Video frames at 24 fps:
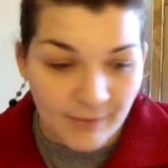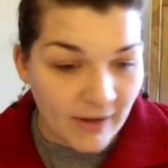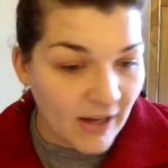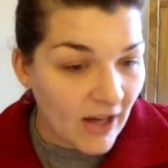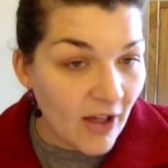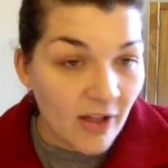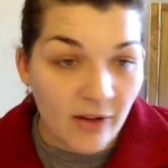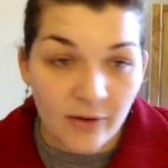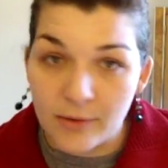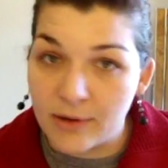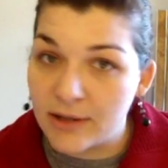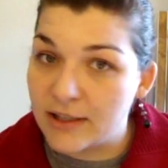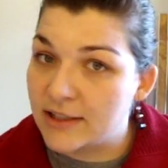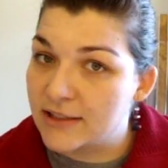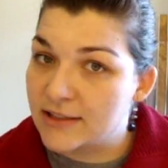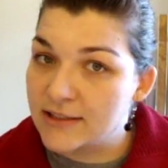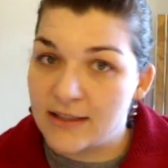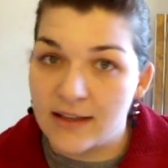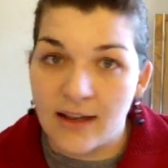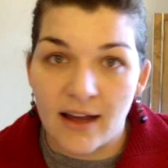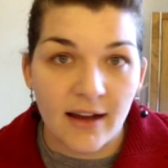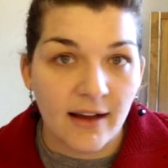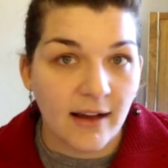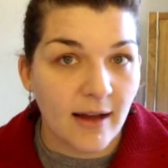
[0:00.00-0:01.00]
Color work
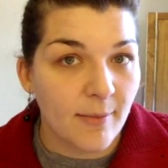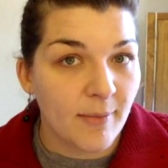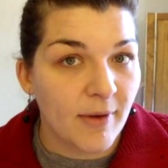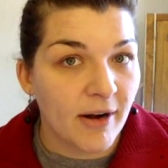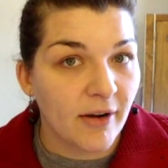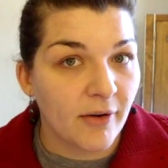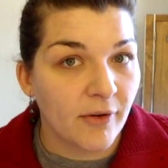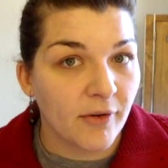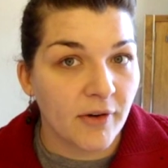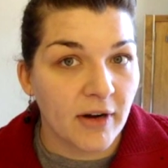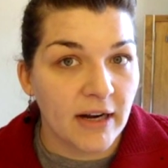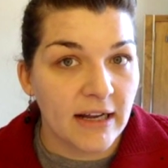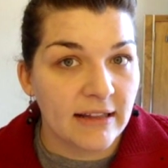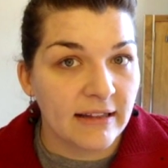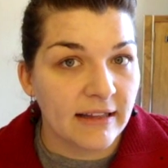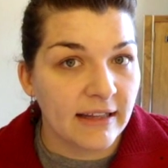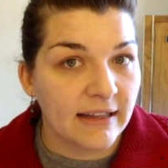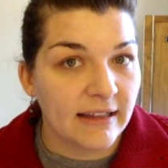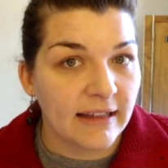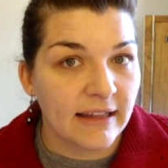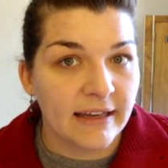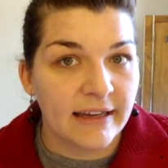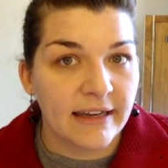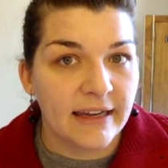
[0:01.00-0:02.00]
is not coming out great
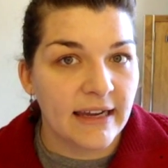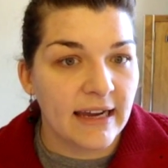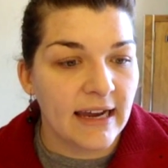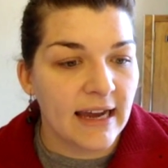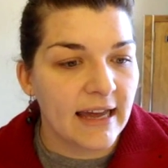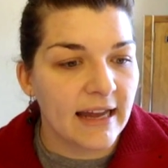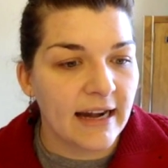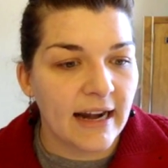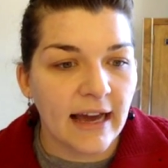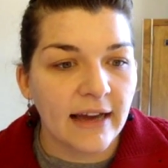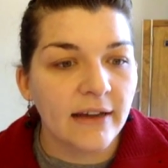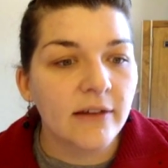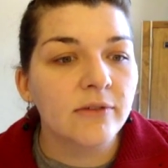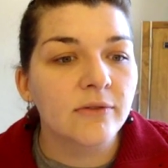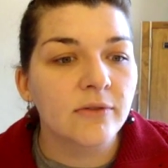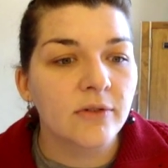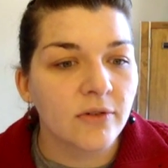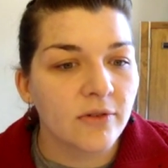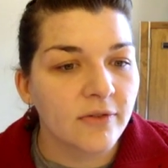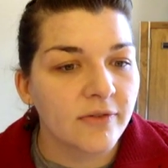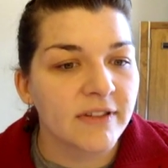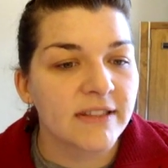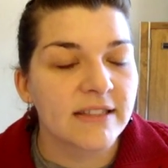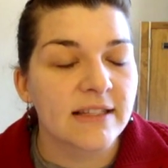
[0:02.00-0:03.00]
lately, and I don't
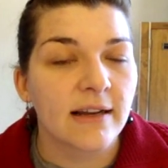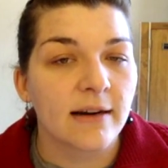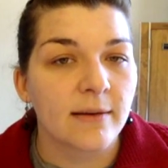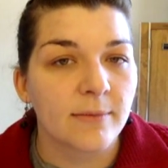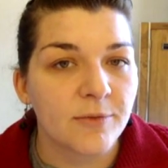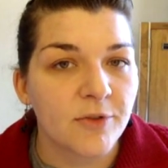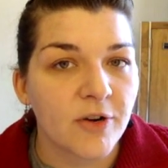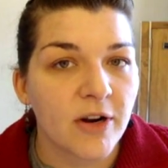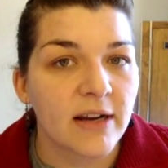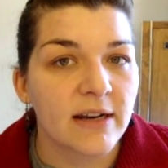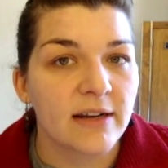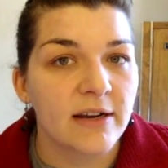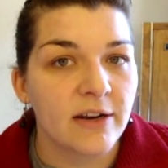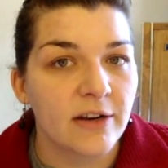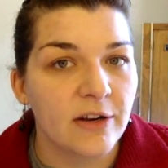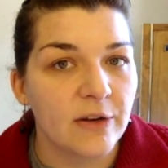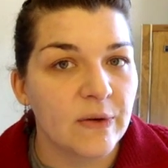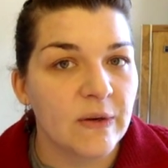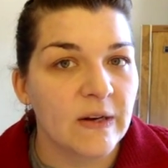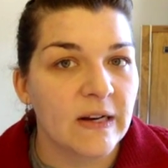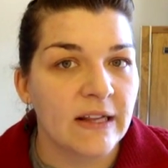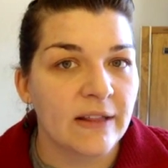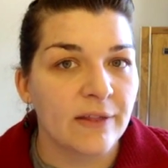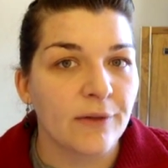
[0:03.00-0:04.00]
know if it's that I'm trying to
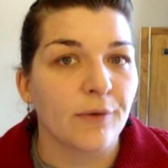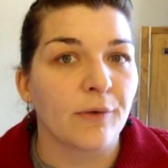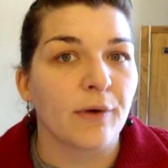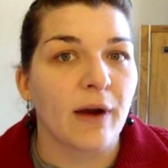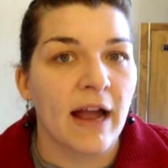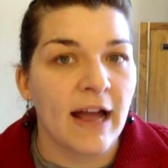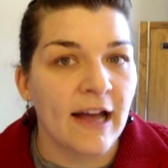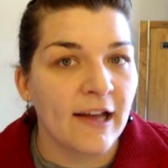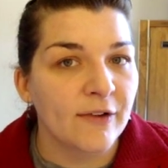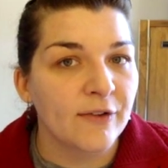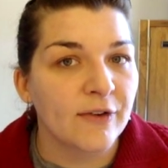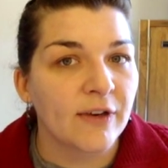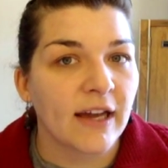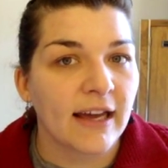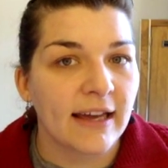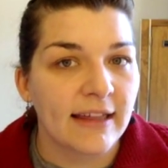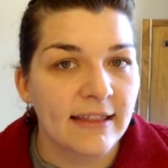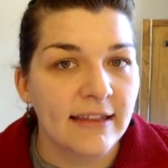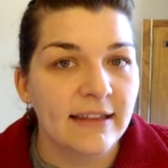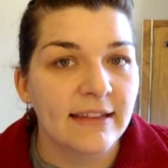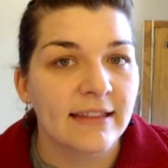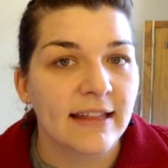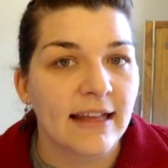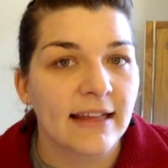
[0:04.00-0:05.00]
do it in the round. I
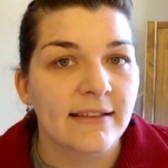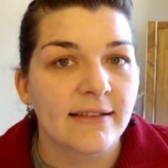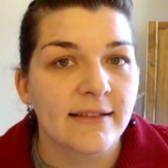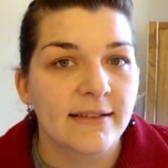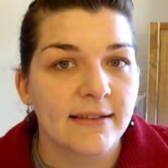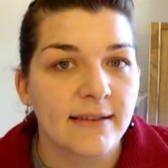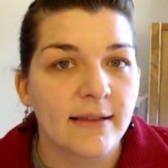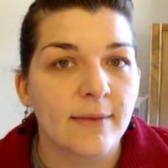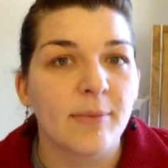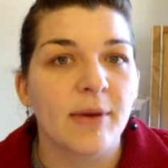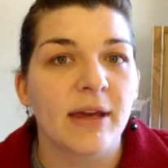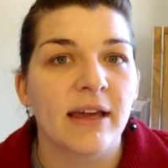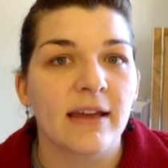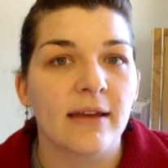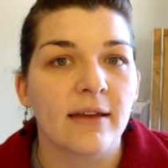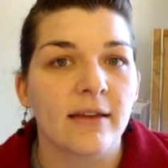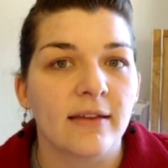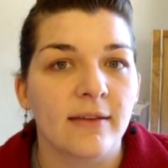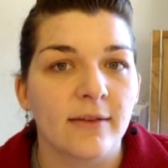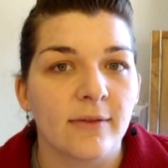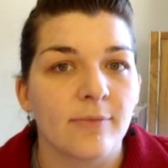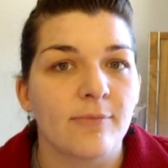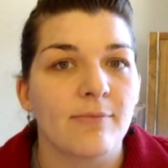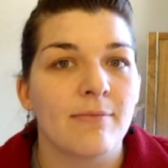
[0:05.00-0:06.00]
think that's the big
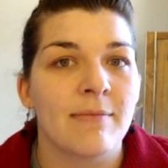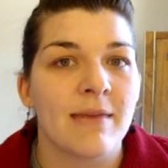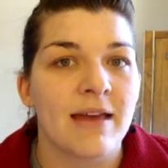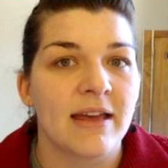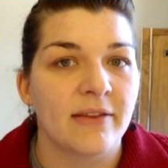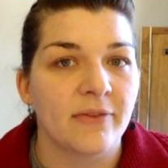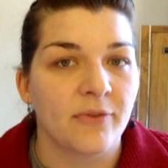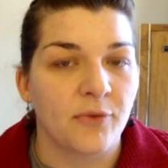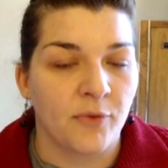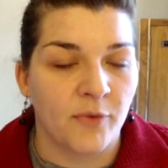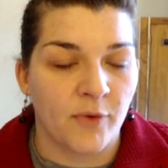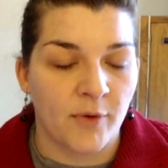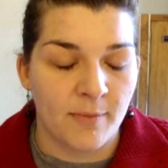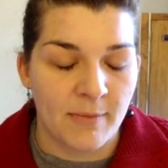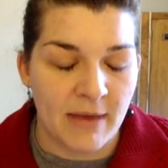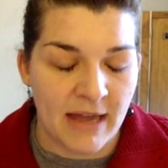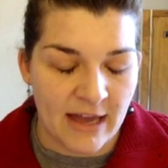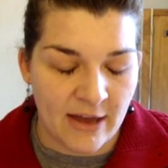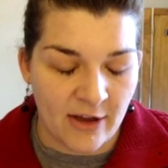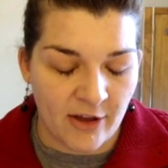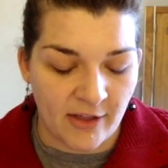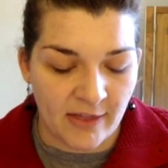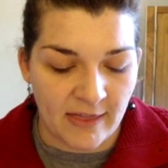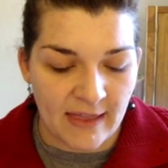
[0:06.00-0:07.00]
miss for
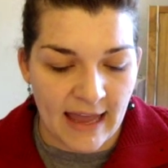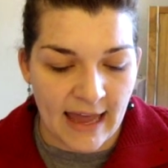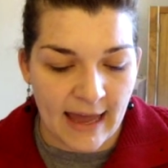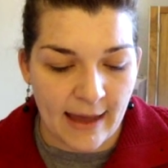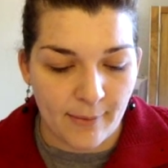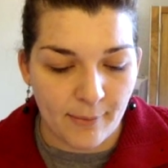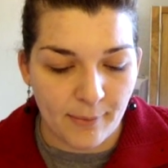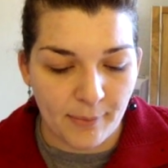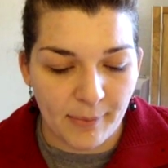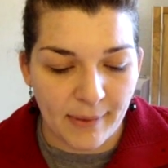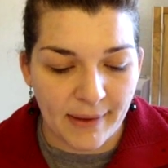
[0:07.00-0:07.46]
me on that.